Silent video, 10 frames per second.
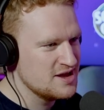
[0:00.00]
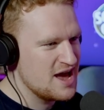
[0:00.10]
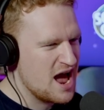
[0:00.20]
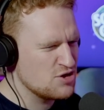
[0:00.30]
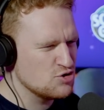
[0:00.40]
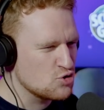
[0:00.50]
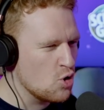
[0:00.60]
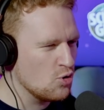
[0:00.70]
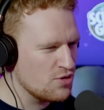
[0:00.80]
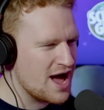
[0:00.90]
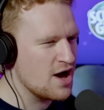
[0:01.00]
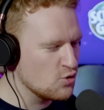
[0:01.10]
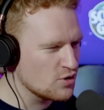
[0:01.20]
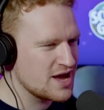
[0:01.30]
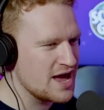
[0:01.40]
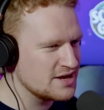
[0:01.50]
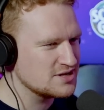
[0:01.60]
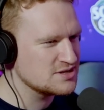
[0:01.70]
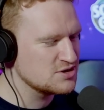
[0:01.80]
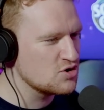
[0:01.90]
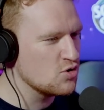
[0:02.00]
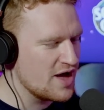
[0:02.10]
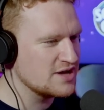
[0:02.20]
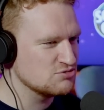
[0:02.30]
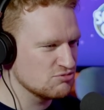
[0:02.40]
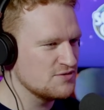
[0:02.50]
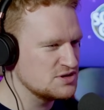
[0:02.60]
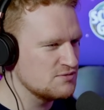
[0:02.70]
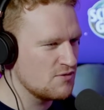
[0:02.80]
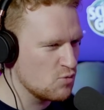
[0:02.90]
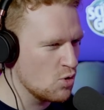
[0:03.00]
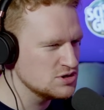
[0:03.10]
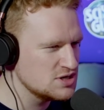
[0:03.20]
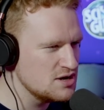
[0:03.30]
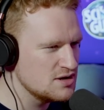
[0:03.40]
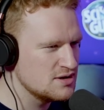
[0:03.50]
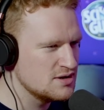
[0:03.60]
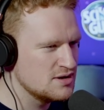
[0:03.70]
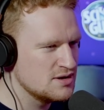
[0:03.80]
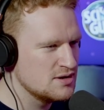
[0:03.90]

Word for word: Mm-hmm. And you call that an organic, you call that a derivative of water? You,